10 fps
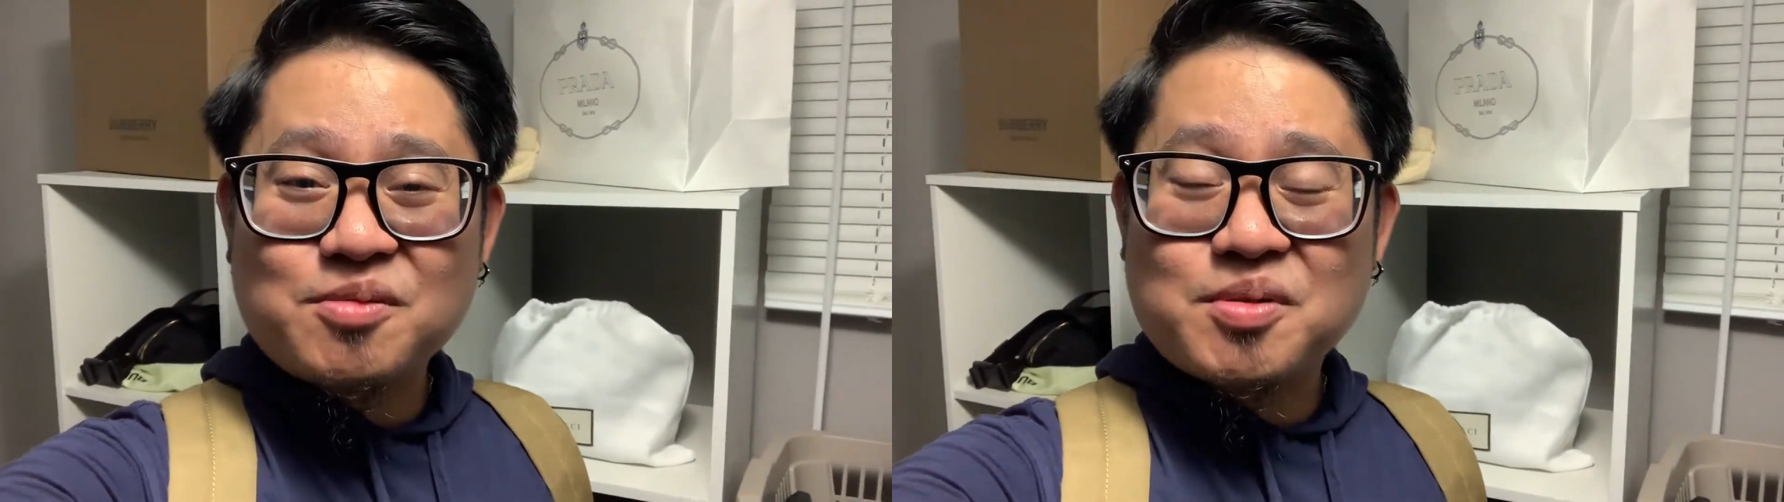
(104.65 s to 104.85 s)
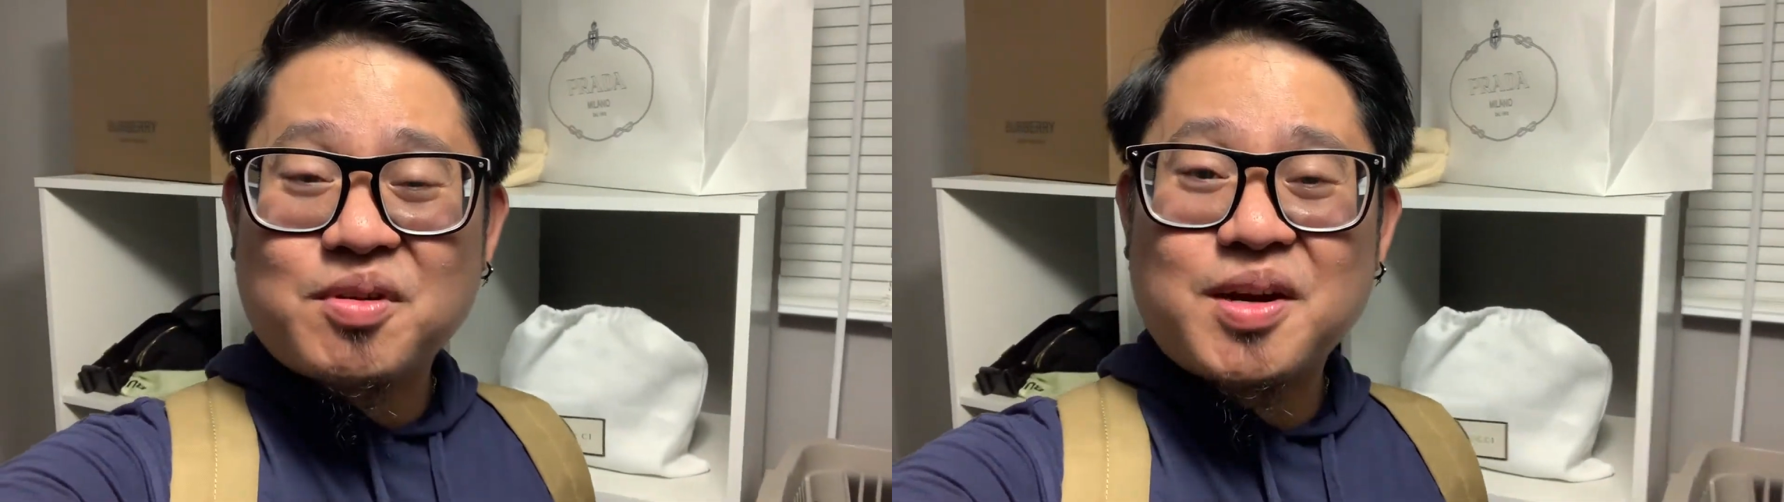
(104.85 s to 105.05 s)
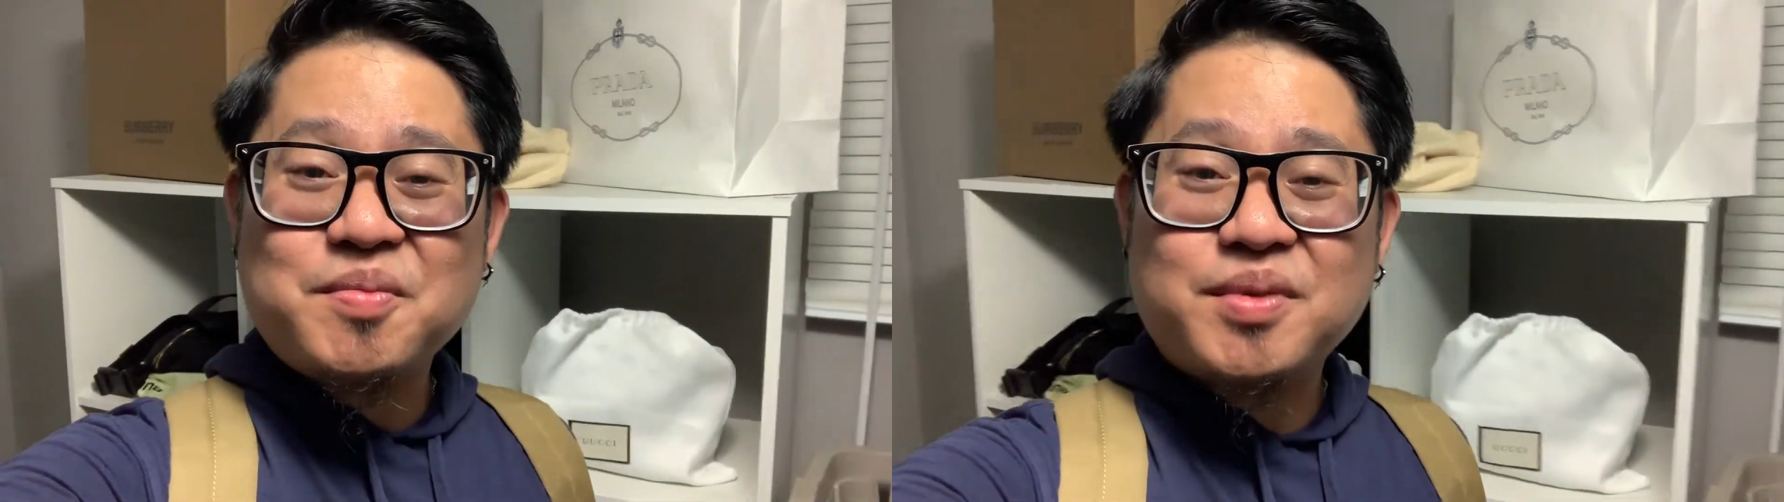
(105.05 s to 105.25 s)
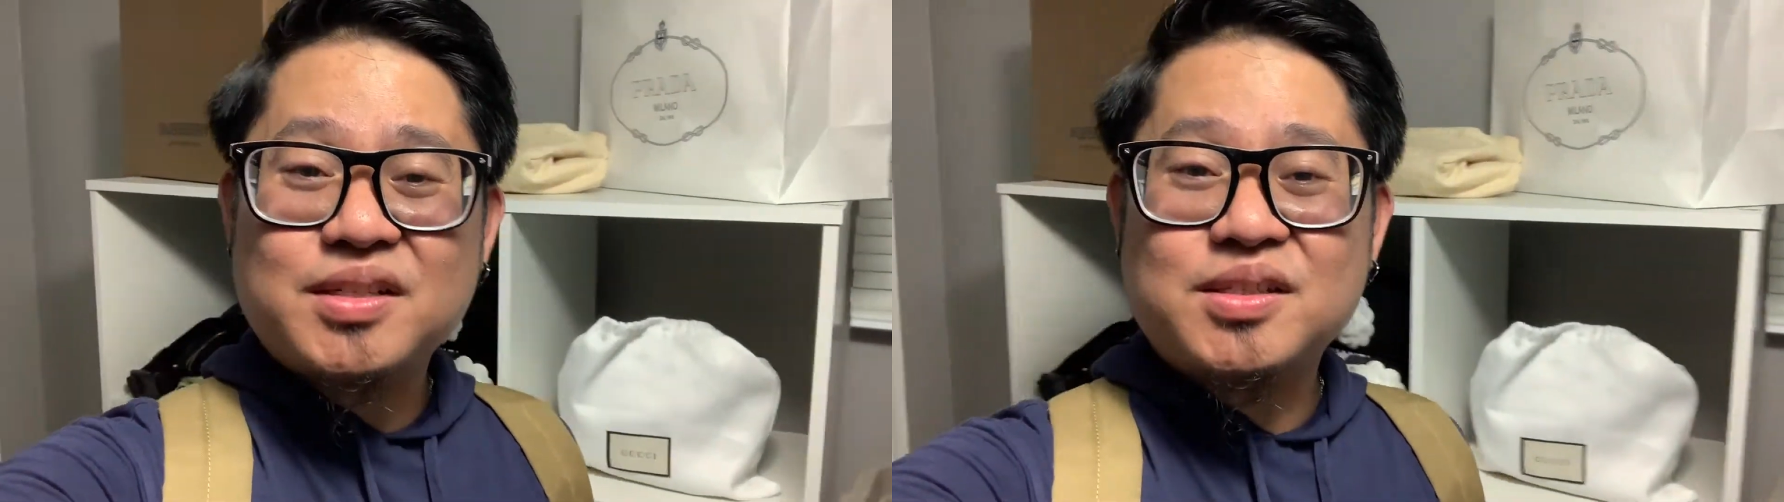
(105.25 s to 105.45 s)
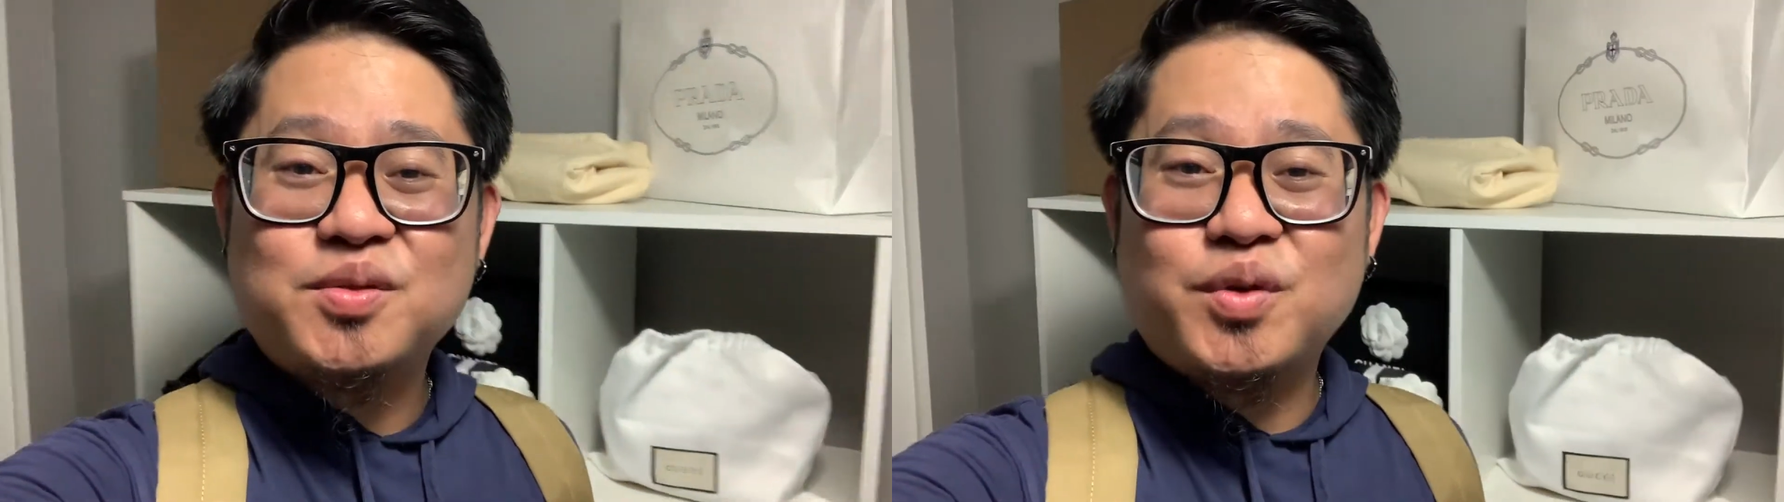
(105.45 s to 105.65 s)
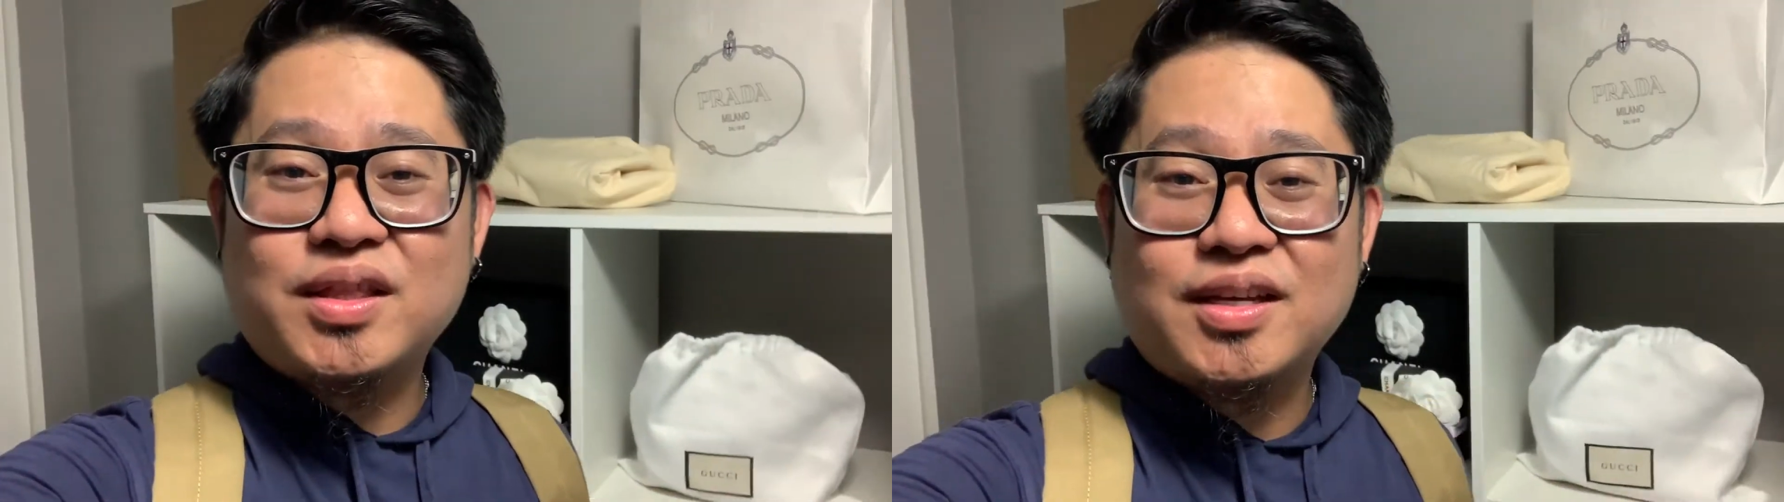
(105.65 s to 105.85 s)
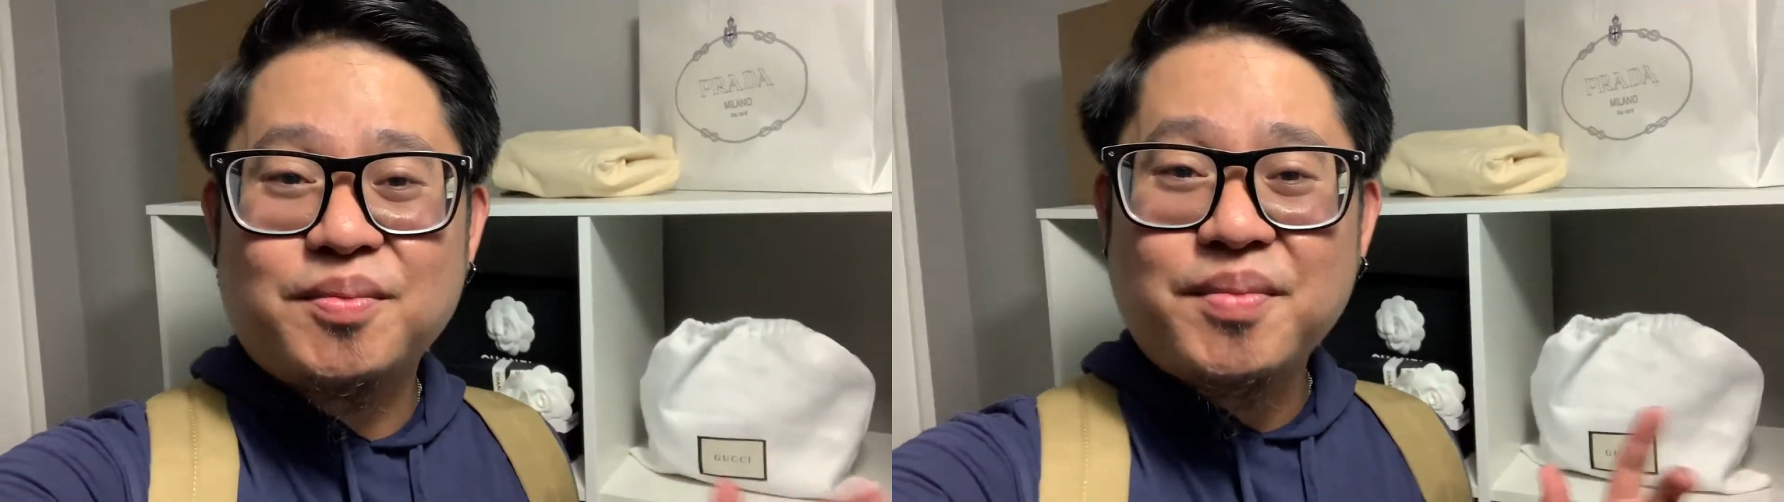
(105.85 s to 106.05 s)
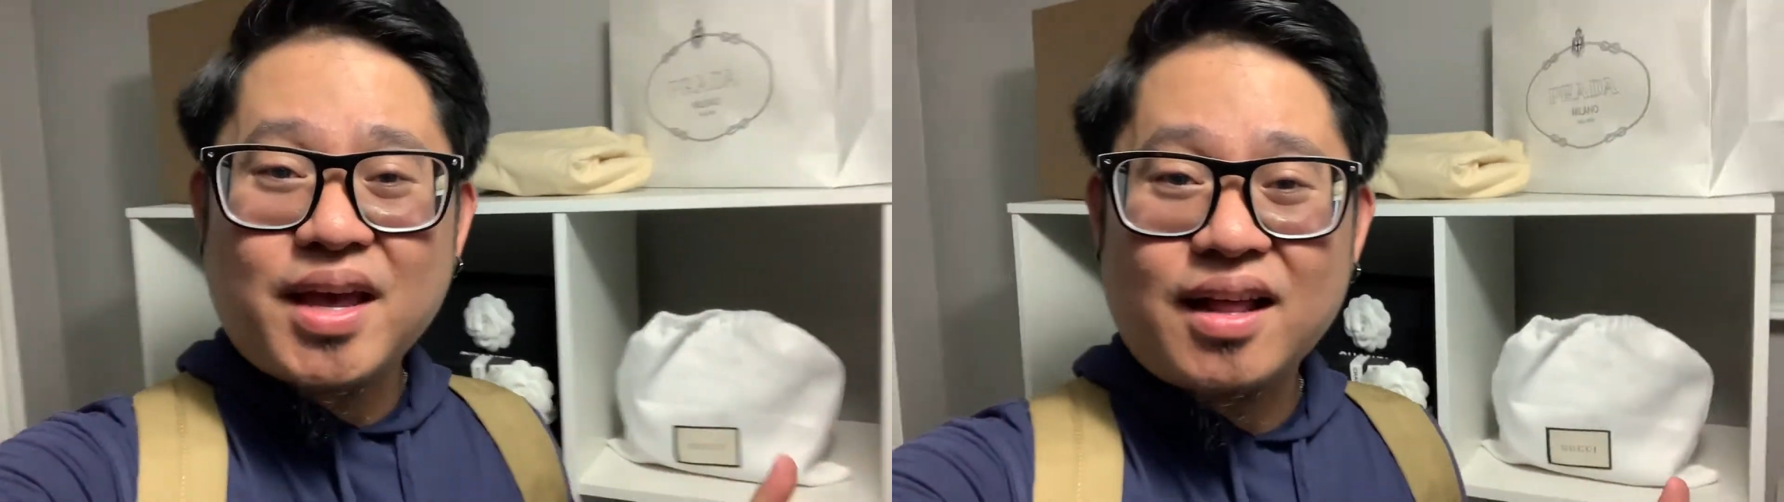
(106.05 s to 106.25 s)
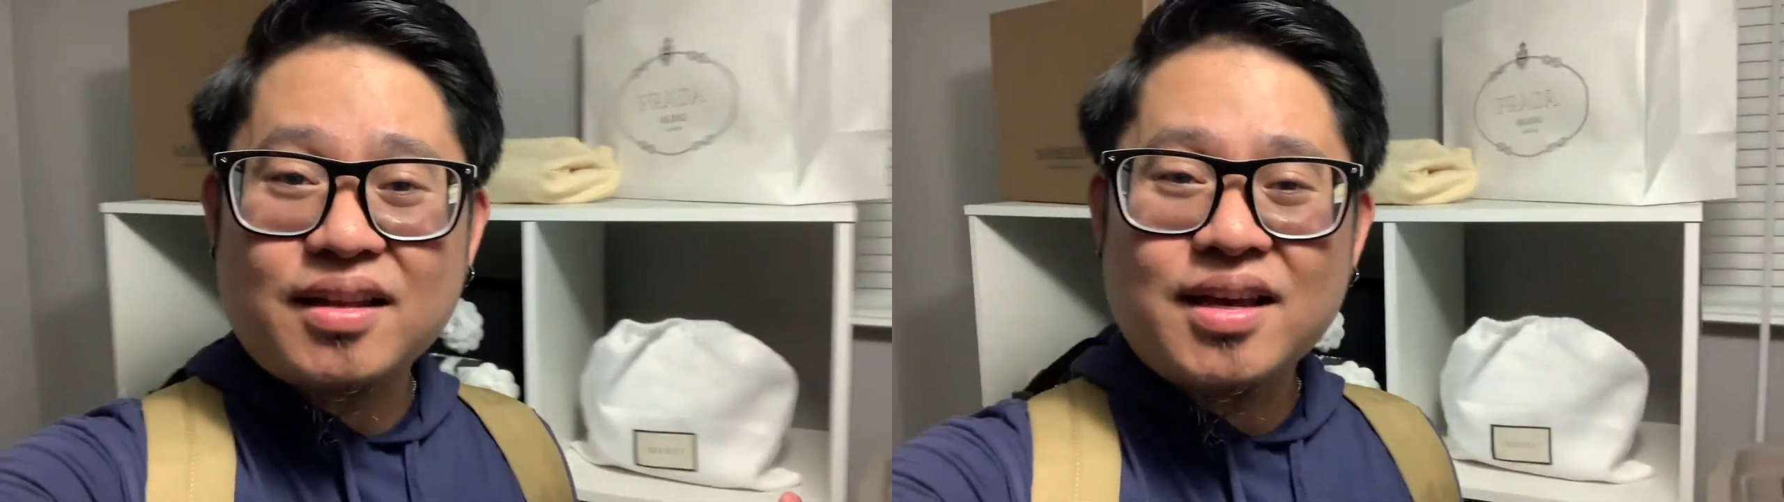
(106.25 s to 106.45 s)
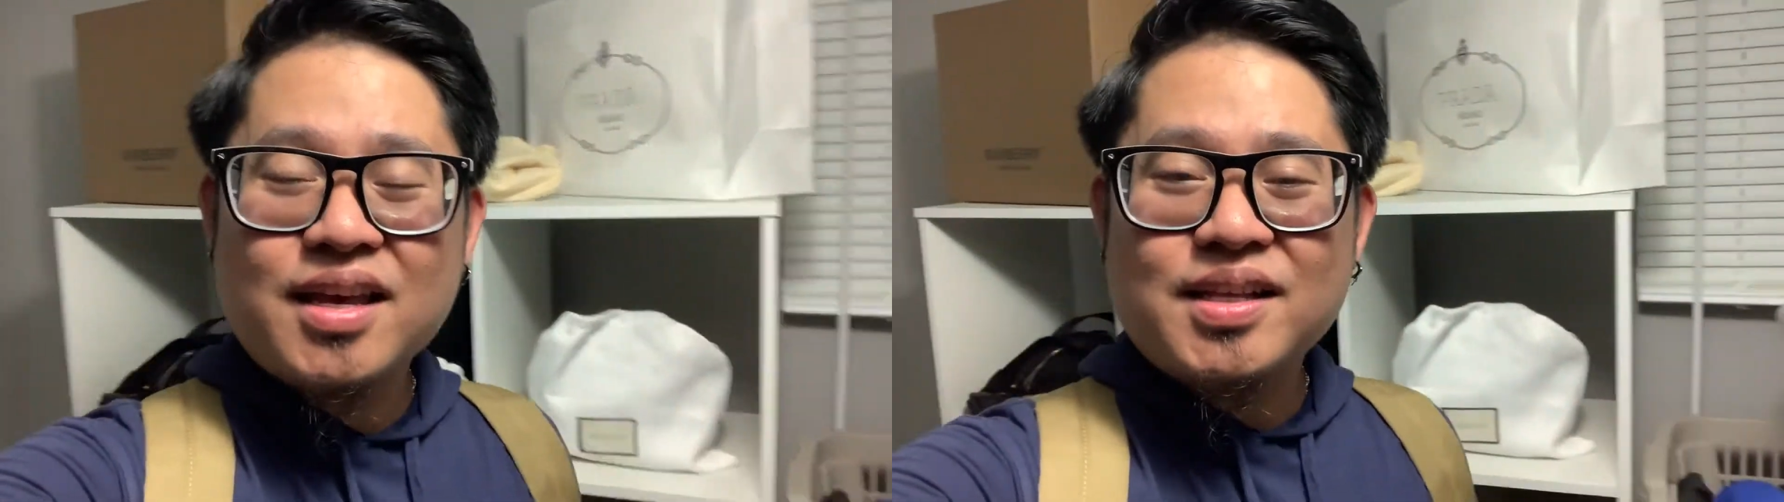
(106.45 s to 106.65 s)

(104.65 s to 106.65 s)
subscribe button with that bell